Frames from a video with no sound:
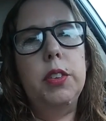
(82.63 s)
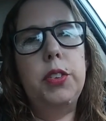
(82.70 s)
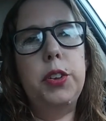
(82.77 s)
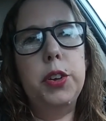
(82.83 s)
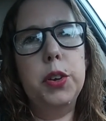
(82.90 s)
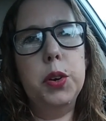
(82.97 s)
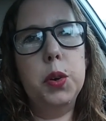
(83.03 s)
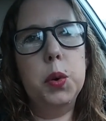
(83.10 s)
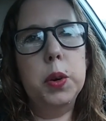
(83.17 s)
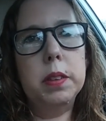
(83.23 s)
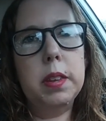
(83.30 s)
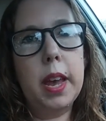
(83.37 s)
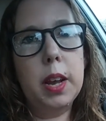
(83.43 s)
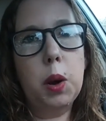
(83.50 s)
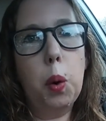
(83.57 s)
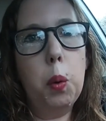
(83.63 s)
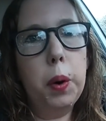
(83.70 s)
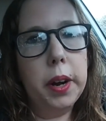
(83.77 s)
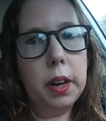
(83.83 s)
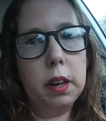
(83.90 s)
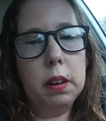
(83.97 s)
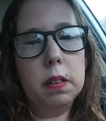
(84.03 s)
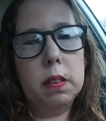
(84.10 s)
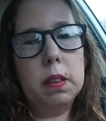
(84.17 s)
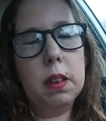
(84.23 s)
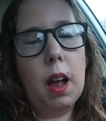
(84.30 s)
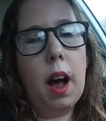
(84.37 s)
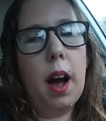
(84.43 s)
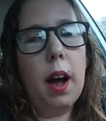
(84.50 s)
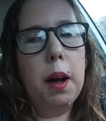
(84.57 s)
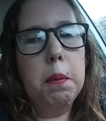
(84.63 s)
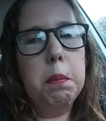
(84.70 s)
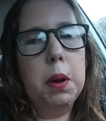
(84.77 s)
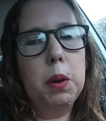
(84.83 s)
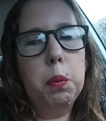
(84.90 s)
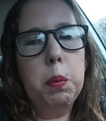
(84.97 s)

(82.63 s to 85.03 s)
to take orders um,